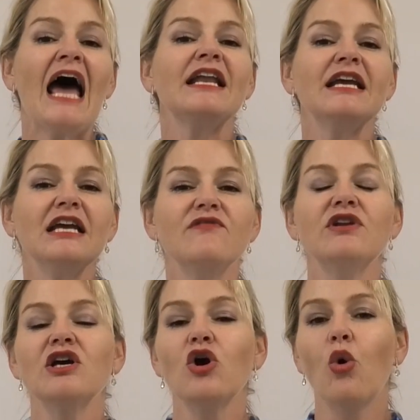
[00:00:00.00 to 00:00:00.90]
and
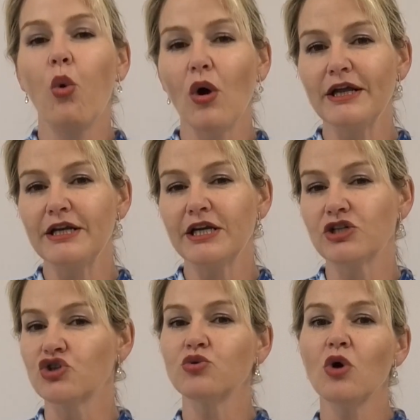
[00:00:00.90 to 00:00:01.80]
even in quality
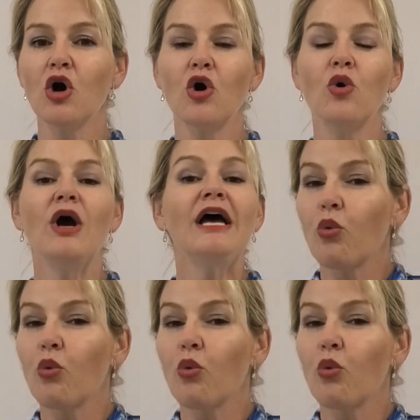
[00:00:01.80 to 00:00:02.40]
control,